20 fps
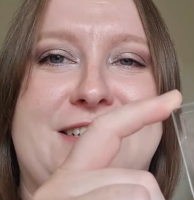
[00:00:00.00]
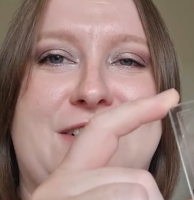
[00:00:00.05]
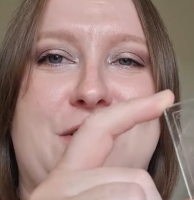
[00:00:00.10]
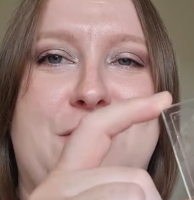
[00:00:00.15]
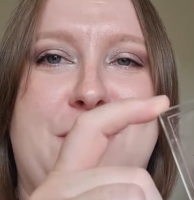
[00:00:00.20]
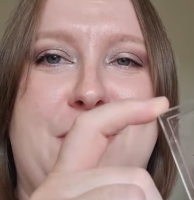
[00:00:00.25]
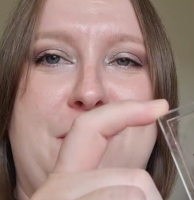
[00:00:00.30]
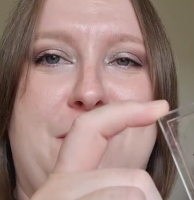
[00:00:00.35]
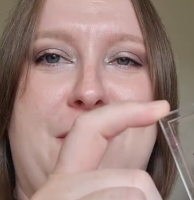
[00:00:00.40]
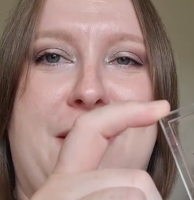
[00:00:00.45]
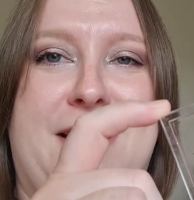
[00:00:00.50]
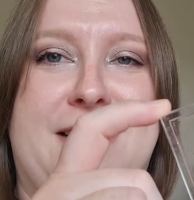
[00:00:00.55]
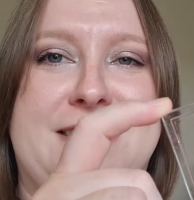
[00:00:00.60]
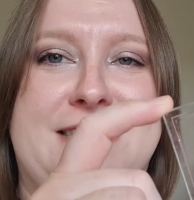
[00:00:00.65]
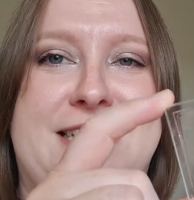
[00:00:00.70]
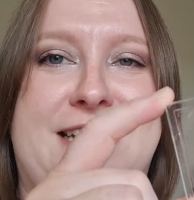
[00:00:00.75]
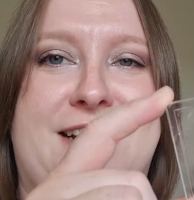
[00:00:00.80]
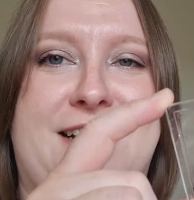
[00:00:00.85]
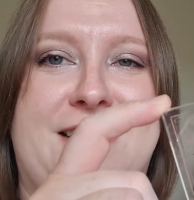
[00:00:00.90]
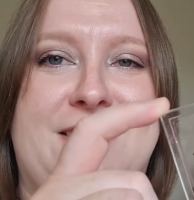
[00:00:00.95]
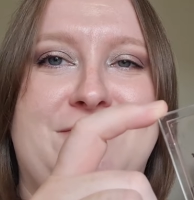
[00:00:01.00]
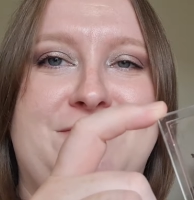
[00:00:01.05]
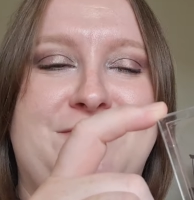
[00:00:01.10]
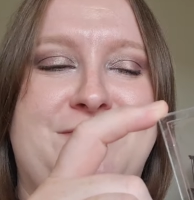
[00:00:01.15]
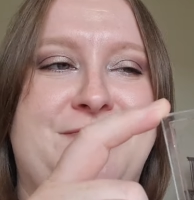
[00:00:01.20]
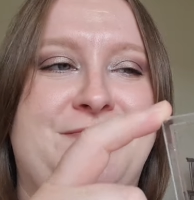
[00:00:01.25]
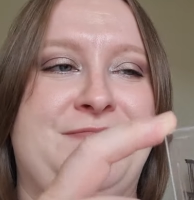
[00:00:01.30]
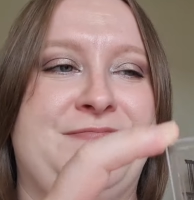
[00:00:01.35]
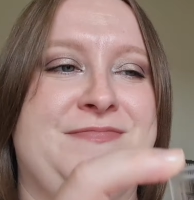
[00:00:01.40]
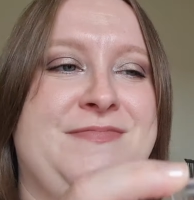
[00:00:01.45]
coming apart here.
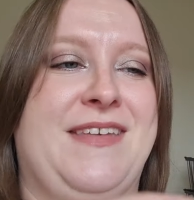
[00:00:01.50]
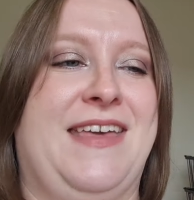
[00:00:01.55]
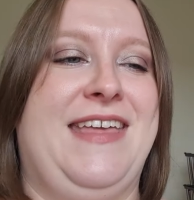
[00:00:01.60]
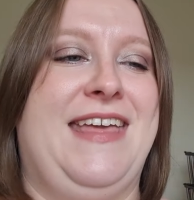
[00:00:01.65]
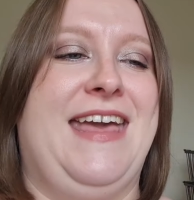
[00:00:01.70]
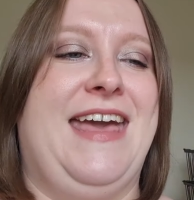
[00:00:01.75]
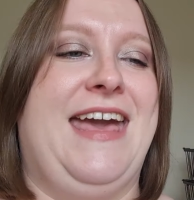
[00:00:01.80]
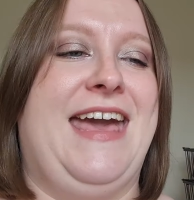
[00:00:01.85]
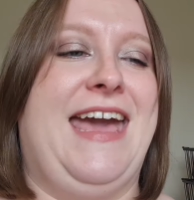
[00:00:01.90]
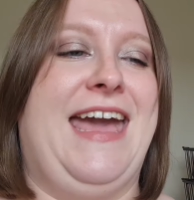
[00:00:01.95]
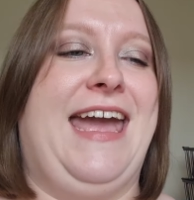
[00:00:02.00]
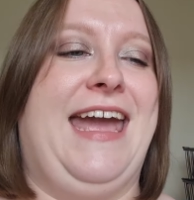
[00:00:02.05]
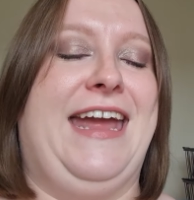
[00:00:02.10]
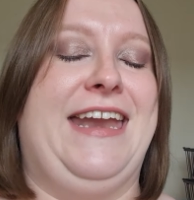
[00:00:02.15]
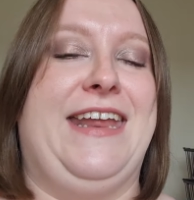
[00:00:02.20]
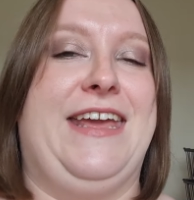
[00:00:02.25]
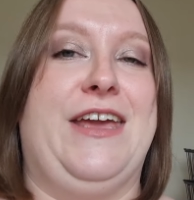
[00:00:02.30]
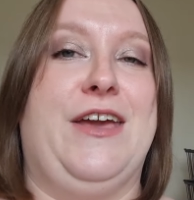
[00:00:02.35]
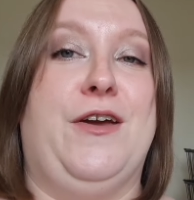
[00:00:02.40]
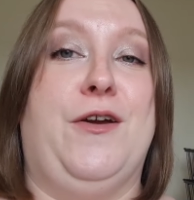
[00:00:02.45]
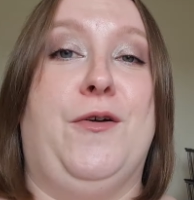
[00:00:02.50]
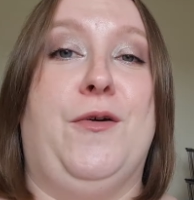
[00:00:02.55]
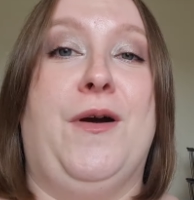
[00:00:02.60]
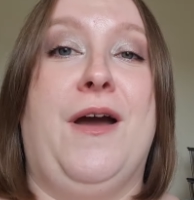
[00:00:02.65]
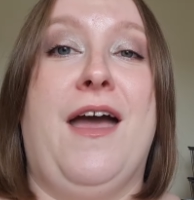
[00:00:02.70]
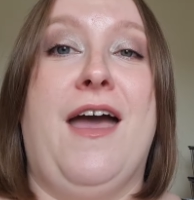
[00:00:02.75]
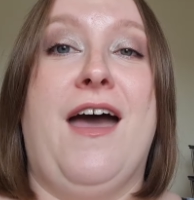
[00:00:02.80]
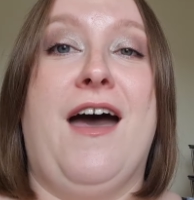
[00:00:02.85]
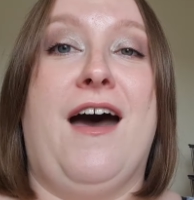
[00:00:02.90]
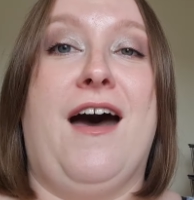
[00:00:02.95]
Anywho,
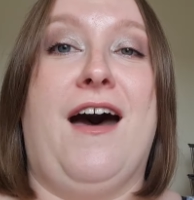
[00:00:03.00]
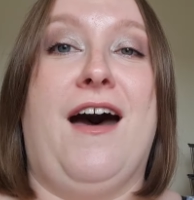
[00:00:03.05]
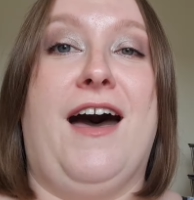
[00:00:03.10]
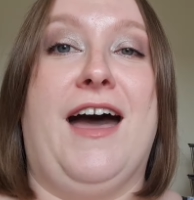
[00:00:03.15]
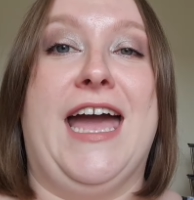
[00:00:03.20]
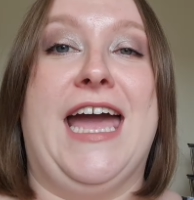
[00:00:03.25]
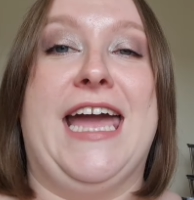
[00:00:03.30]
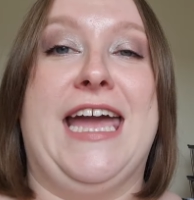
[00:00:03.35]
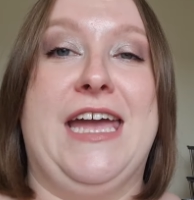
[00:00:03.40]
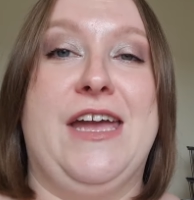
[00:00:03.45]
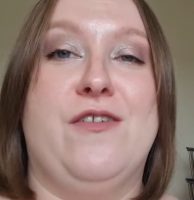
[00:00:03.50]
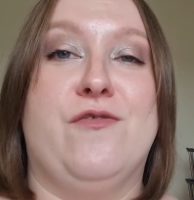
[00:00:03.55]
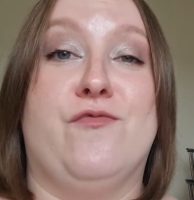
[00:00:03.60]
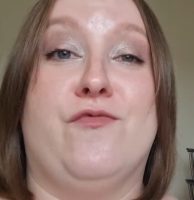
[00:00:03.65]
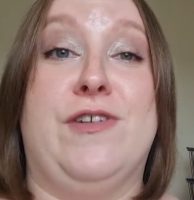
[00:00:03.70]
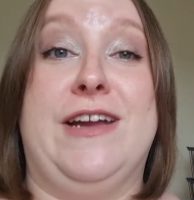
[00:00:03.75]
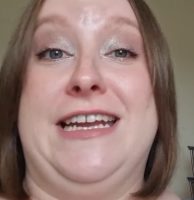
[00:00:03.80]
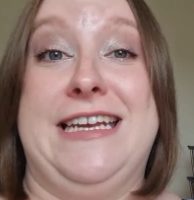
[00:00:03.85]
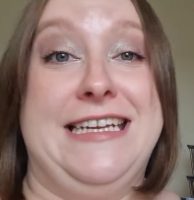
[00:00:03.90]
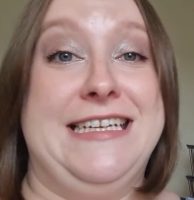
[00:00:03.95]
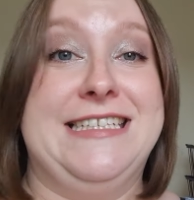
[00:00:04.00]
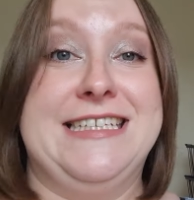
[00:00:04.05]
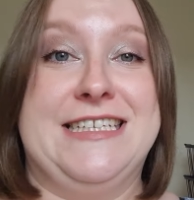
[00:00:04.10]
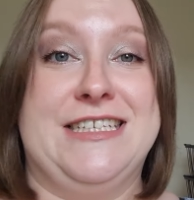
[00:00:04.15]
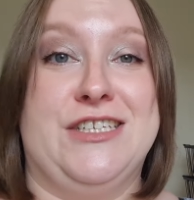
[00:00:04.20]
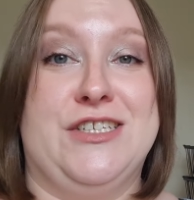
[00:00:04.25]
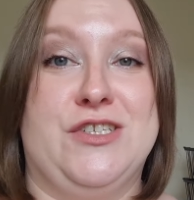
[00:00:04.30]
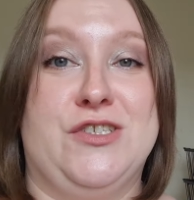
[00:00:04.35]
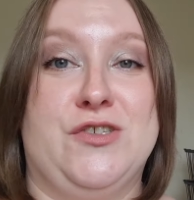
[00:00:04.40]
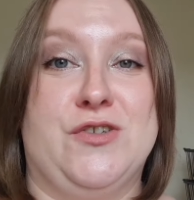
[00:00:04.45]
I really
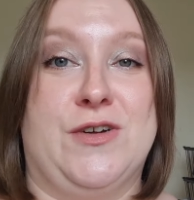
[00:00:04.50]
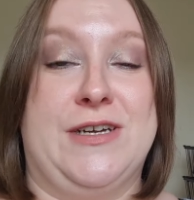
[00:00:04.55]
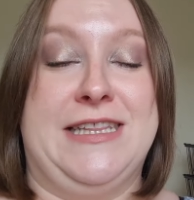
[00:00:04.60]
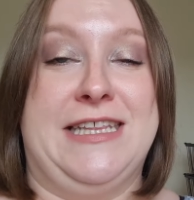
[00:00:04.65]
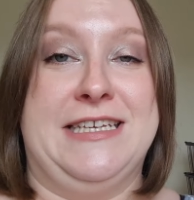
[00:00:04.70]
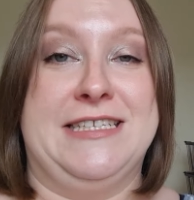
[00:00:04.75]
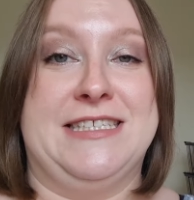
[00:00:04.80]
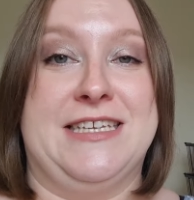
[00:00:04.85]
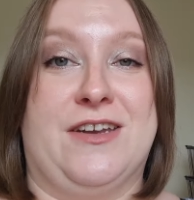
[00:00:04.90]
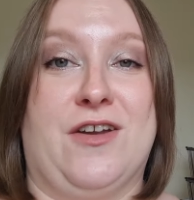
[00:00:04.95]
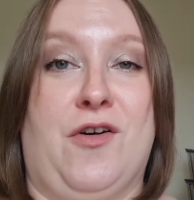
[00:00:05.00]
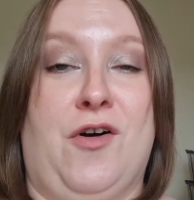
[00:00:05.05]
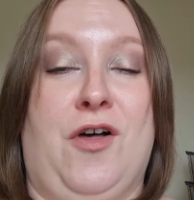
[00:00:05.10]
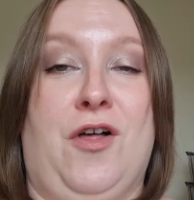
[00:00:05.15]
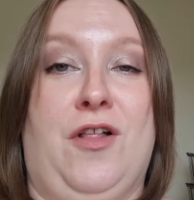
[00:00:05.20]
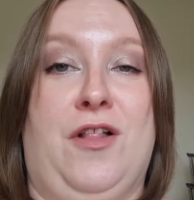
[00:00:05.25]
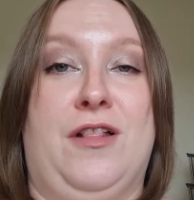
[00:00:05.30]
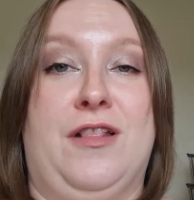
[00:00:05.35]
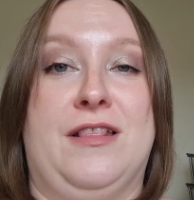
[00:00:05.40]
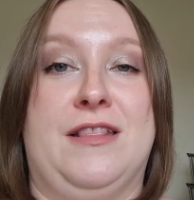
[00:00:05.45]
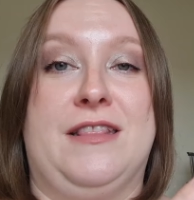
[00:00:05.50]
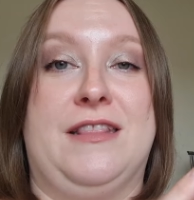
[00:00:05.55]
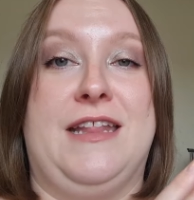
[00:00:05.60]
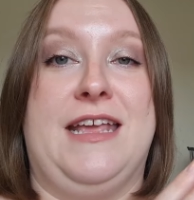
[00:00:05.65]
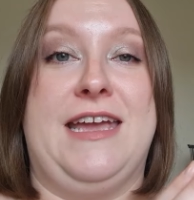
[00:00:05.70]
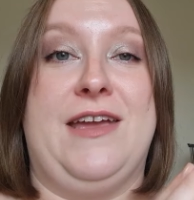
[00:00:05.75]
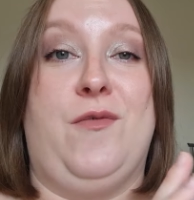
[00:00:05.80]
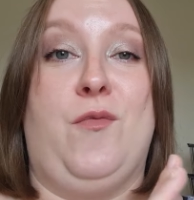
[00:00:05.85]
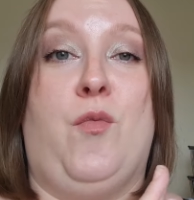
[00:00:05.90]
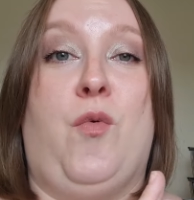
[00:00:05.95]
didn't enjoy this at all.
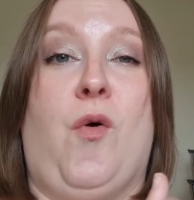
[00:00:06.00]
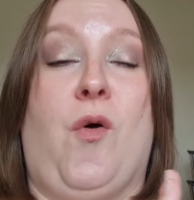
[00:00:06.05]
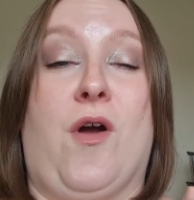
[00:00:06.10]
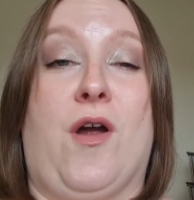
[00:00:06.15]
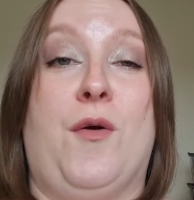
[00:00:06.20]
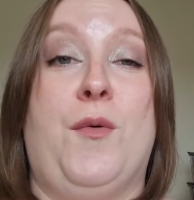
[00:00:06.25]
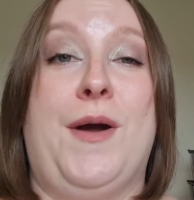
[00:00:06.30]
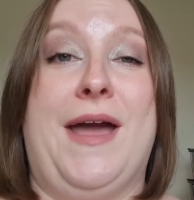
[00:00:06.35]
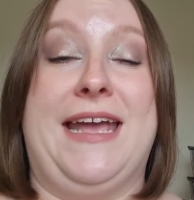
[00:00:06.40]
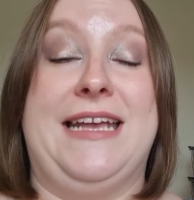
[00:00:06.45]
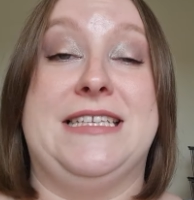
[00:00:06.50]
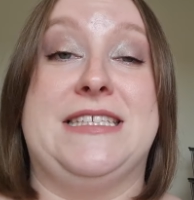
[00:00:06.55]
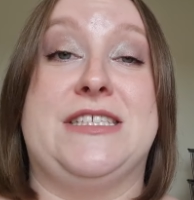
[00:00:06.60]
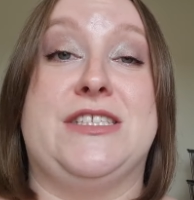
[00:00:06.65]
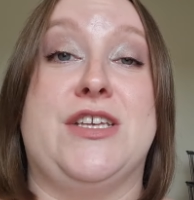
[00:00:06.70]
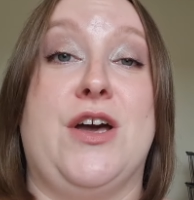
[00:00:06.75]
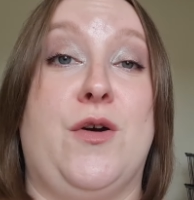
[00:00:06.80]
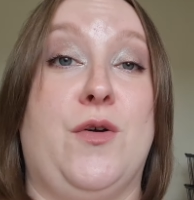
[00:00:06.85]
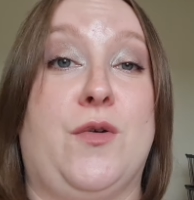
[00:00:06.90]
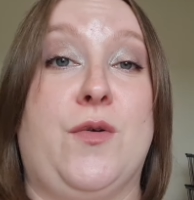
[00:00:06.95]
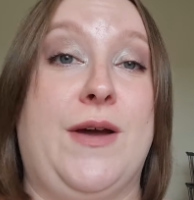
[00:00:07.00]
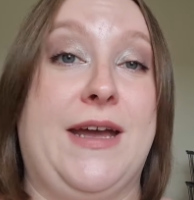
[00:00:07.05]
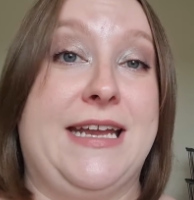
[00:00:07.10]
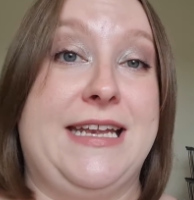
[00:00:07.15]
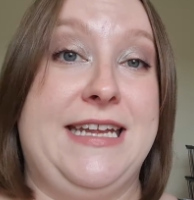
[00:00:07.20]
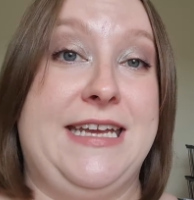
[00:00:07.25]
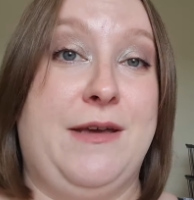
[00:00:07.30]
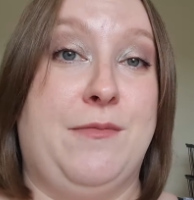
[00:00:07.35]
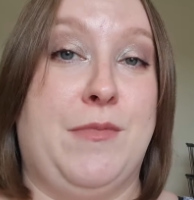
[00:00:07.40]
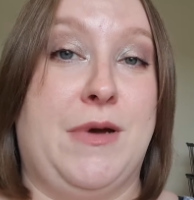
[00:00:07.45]
It wore away so
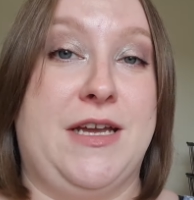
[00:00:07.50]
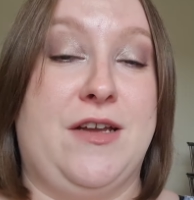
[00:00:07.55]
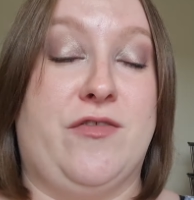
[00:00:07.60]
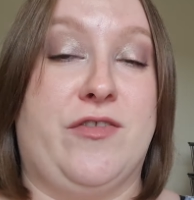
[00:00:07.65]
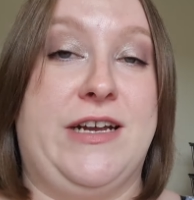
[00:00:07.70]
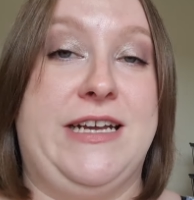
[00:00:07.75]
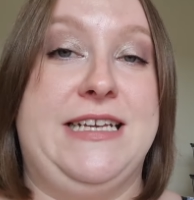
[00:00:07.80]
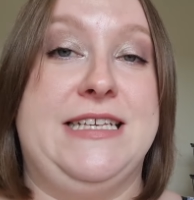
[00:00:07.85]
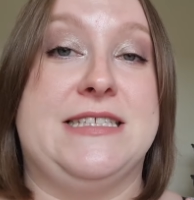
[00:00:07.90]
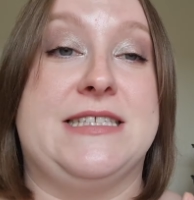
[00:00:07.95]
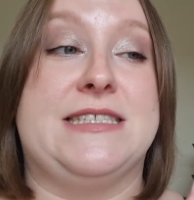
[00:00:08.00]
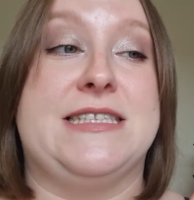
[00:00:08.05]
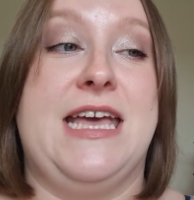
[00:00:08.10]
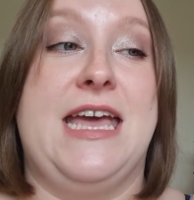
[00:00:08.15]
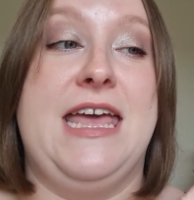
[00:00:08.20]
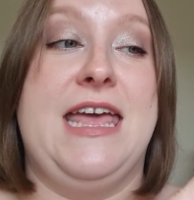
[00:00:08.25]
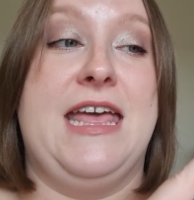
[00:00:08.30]
quickly in my crease.